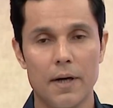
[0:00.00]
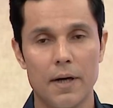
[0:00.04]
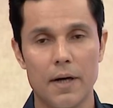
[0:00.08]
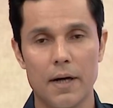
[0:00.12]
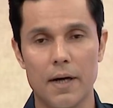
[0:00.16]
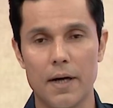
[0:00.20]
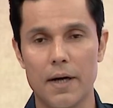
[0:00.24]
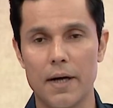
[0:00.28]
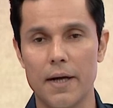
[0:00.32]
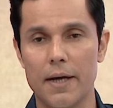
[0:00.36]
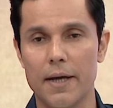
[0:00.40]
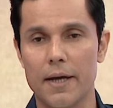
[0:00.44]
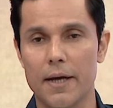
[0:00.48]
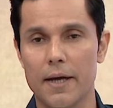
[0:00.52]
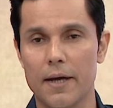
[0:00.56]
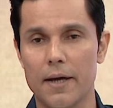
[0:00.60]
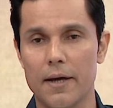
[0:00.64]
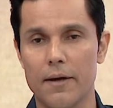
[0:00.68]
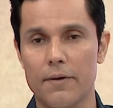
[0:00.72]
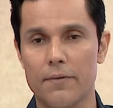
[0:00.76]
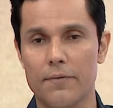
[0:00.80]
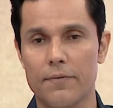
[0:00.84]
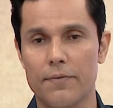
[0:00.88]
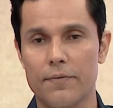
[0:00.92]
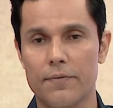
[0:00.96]
I
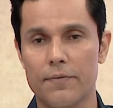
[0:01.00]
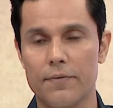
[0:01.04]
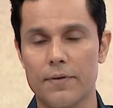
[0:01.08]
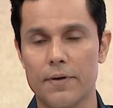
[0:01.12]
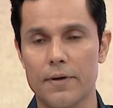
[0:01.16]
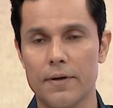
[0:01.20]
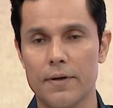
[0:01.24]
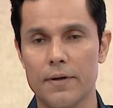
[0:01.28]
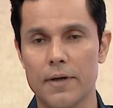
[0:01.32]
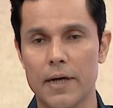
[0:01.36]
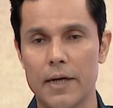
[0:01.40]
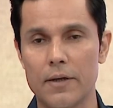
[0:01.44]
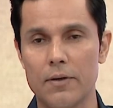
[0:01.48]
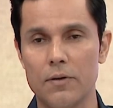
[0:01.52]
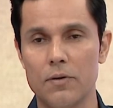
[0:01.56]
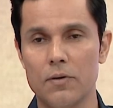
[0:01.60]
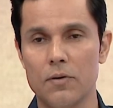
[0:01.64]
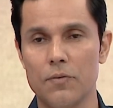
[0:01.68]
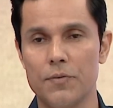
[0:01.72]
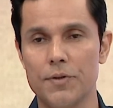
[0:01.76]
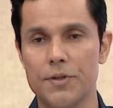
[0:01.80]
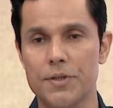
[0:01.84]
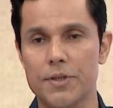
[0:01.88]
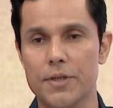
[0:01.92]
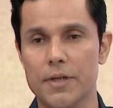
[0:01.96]
have, uh, I don't
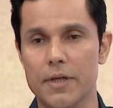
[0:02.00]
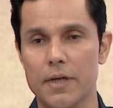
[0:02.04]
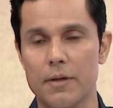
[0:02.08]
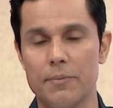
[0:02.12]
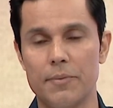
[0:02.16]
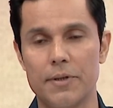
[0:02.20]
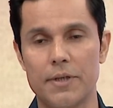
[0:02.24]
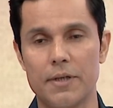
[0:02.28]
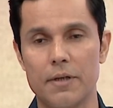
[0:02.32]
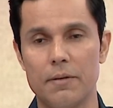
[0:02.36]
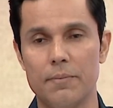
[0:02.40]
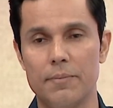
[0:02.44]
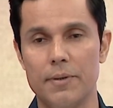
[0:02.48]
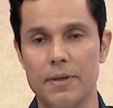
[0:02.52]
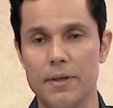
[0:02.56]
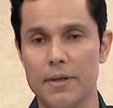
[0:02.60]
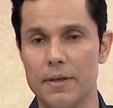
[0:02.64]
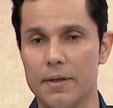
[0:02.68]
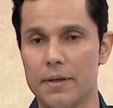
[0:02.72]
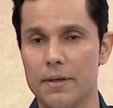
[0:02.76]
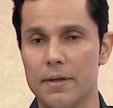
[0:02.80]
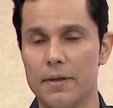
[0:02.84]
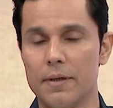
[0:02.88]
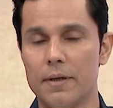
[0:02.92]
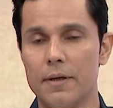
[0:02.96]
know which club it'll be
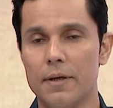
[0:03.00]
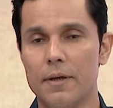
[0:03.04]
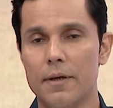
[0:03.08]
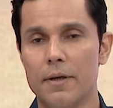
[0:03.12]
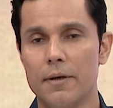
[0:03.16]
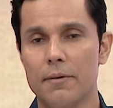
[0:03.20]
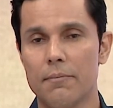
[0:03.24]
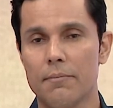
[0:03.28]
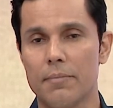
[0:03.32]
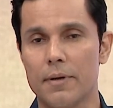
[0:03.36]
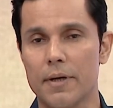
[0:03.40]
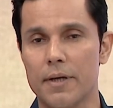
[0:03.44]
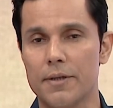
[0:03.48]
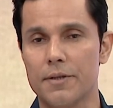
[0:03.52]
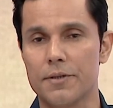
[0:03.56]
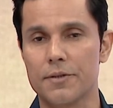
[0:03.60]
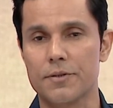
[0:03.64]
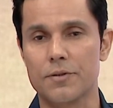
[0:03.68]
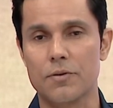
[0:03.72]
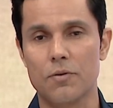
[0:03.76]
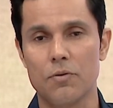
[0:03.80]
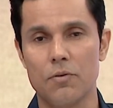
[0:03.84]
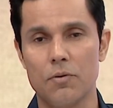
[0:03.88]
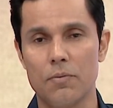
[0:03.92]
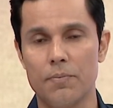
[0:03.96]
in, but I
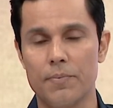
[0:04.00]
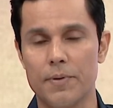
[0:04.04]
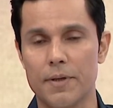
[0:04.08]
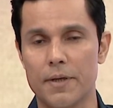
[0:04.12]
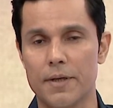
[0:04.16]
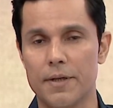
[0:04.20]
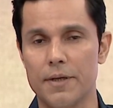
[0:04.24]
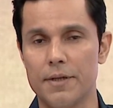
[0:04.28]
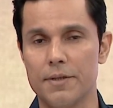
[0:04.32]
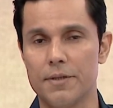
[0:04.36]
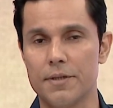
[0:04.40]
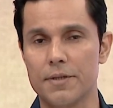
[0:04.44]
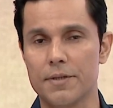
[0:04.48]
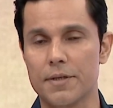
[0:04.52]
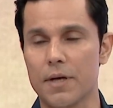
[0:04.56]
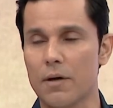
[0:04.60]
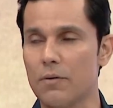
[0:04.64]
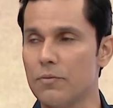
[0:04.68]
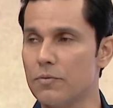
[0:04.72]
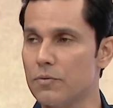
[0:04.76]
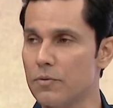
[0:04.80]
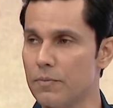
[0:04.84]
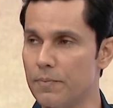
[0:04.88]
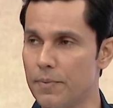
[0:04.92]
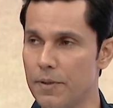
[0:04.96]
just hope it reaches
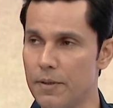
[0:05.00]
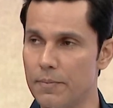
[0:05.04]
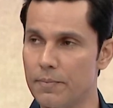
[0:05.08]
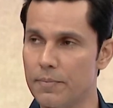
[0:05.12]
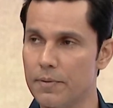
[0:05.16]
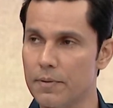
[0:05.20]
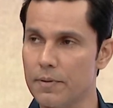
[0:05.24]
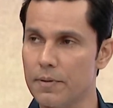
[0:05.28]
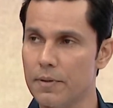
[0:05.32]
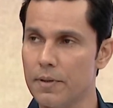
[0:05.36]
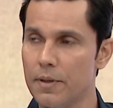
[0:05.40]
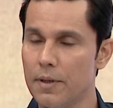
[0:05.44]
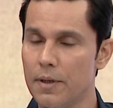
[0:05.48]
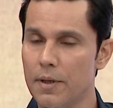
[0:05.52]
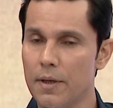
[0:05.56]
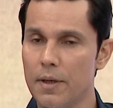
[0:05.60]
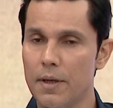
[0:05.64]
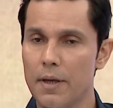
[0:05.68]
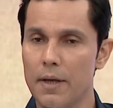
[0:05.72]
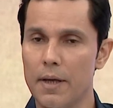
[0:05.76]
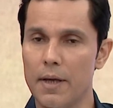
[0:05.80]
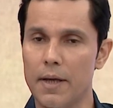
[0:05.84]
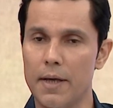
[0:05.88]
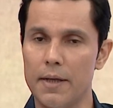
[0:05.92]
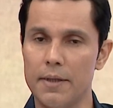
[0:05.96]
out to people mm
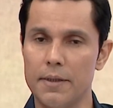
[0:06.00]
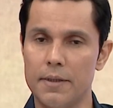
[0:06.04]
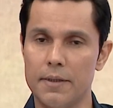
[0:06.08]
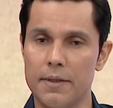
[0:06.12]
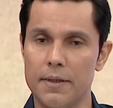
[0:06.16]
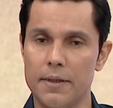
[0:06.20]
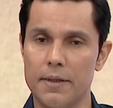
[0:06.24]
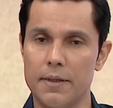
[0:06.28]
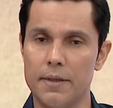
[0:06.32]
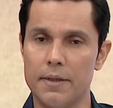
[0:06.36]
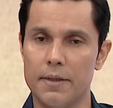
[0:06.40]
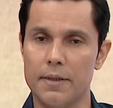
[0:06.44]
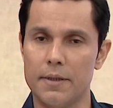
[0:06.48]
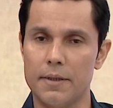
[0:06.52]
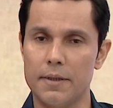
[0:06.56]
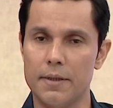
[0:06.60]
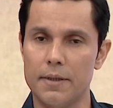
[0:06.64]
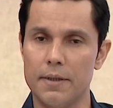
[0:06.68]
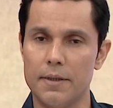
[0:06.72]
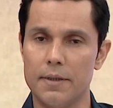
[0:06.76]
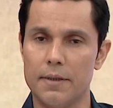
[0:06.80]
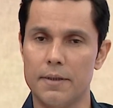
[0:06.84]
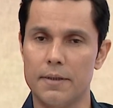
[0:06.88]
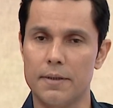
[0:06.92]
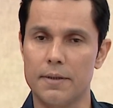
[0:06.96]
-hmm. and it, it,
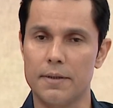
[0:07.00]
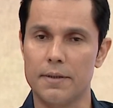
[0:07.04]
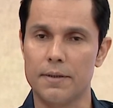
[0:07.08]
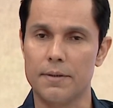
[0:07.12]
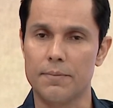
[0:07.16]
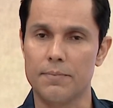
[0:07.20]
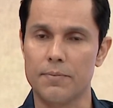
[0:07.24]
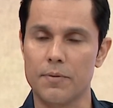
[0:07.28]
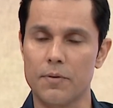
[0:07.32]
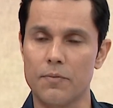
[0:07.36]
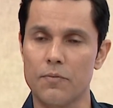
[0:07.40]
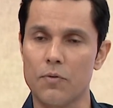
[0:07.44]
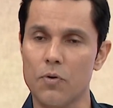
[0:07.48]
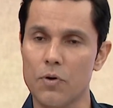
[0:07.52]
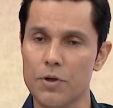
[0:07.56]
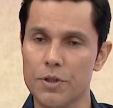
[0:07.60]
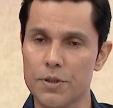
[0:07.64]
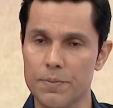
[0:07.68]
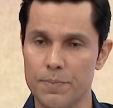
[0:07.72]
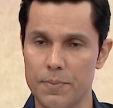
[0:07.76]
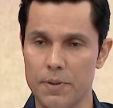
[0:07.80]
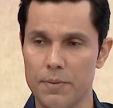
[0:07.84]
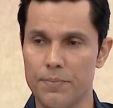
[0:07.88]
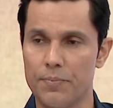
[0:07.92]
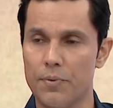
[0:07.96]
it
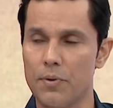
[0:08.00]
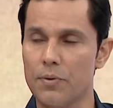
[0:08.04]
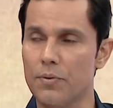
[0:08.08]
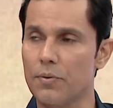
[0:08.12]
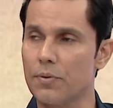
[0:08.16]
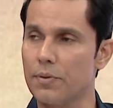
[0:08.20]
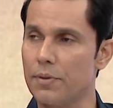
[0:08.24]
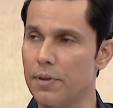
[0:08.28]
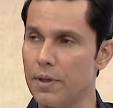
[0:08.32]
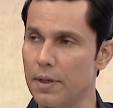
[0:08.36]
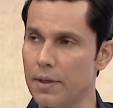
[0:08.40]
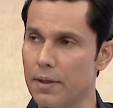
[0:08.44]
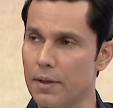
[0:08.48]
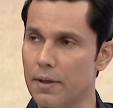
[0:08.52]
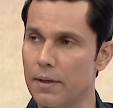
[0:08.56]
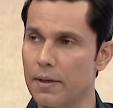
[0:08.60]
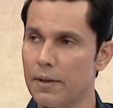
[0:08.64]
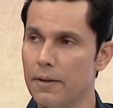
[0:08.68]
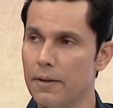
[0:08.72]
provokes people to think